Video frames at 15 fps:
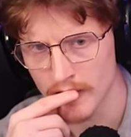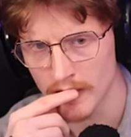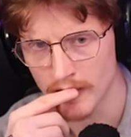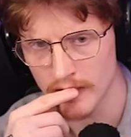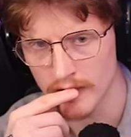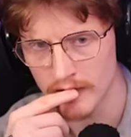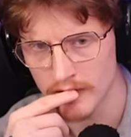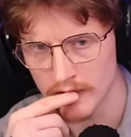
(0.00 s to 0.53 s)

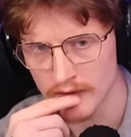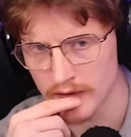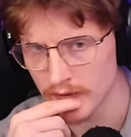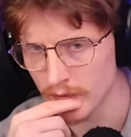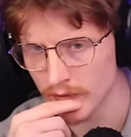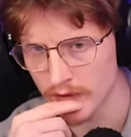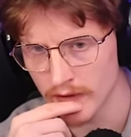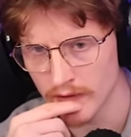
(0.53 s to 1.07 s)
And
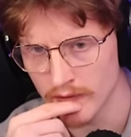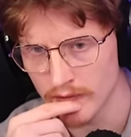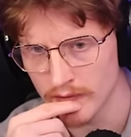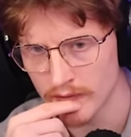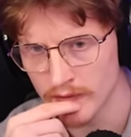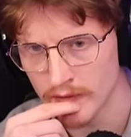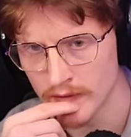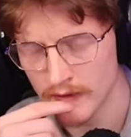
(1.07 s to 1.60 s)
life there
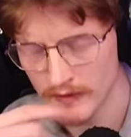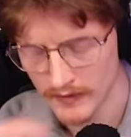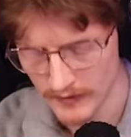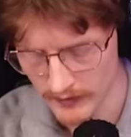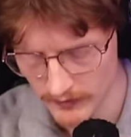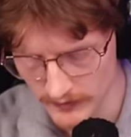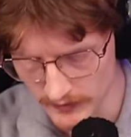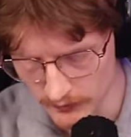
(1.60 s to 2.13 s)
you
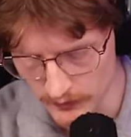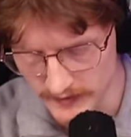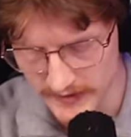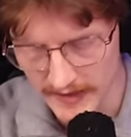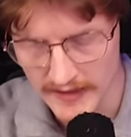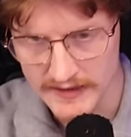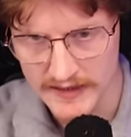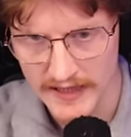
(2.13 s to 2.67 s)
go.
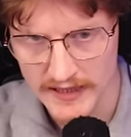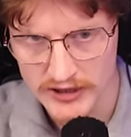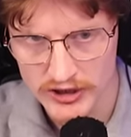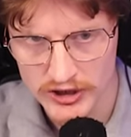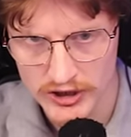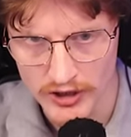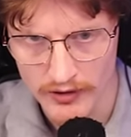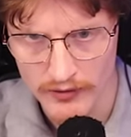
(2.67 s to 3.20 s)
Did that
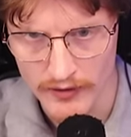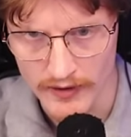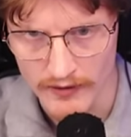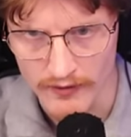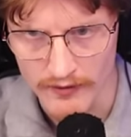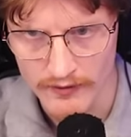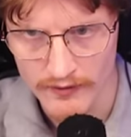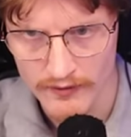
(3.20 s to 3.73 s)
just show... Hang
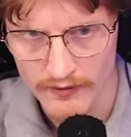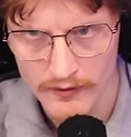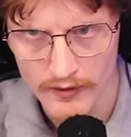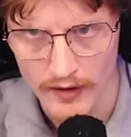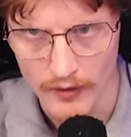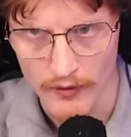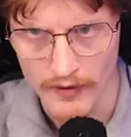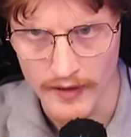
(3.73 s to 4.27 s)
on.
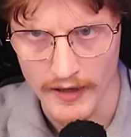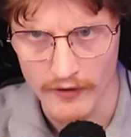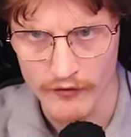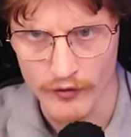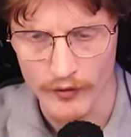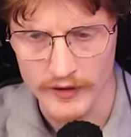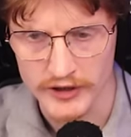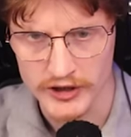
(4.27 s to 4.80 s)
Oh, okay. I
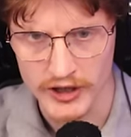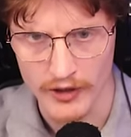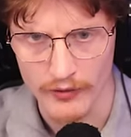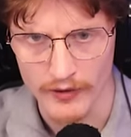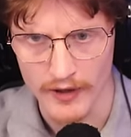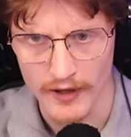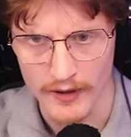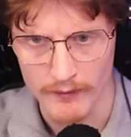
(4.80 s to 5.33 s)
thought it
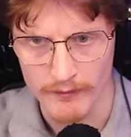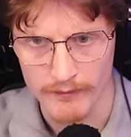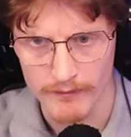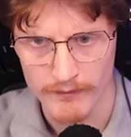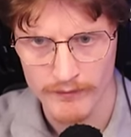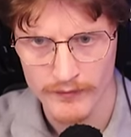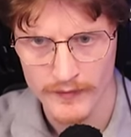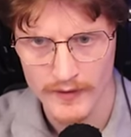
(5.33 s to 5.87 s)
showed...
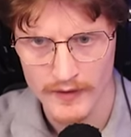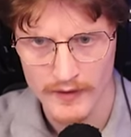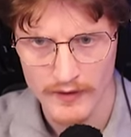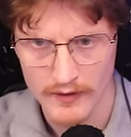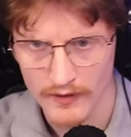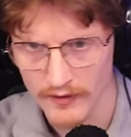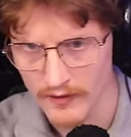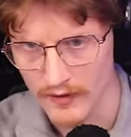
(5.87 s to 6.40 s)

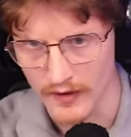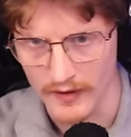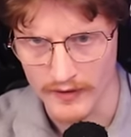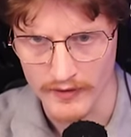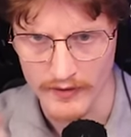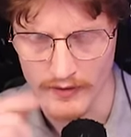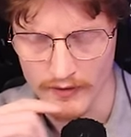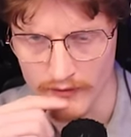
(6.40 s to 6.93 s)
like
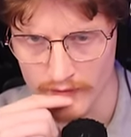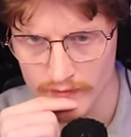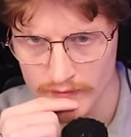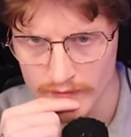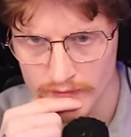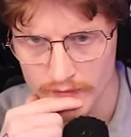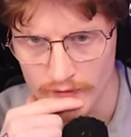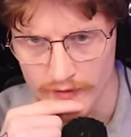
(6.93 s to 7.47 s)
the
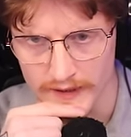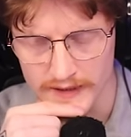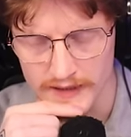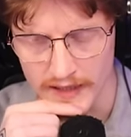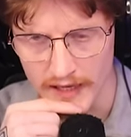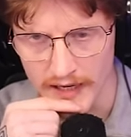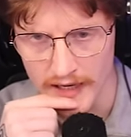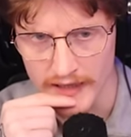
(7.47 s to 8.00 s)
Vita
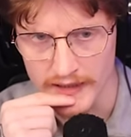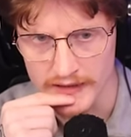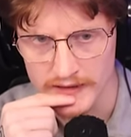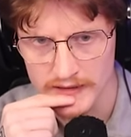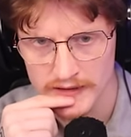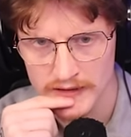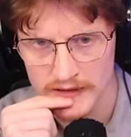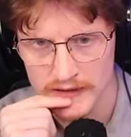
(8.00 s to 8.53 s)

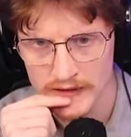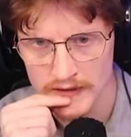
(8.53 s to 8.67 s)
Carnis.